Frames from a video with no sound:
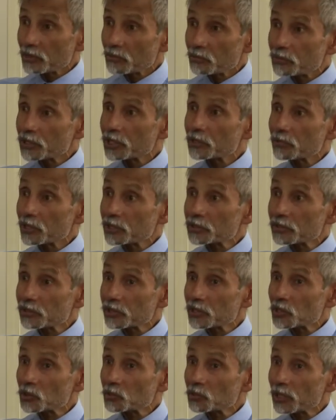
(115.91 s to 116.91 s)
Pretty much
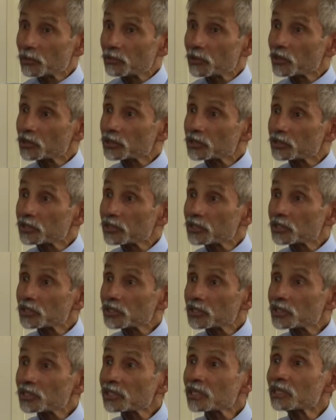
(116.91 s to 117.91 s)
this way, because this
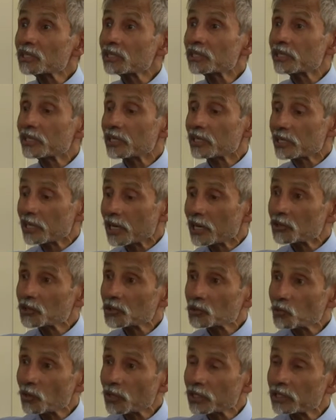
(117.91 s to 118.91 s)
suddenly
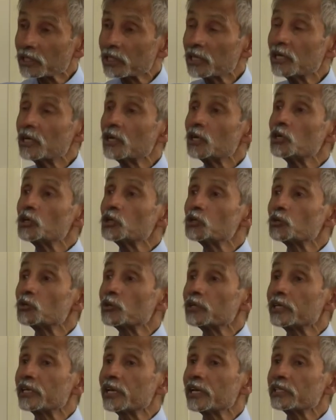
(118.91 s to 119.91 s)
allows one
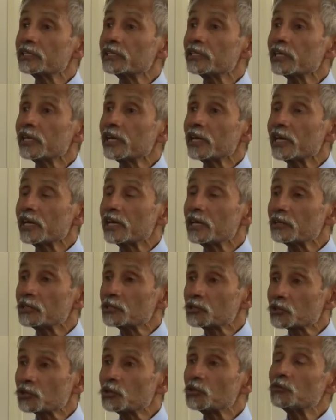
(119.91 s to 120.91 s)
to get a
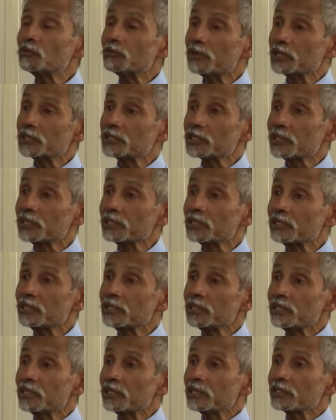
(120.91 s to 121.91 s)
true measure
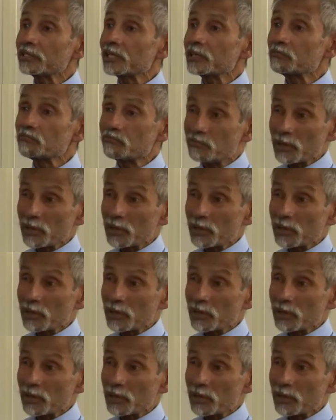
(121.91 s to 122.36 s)
that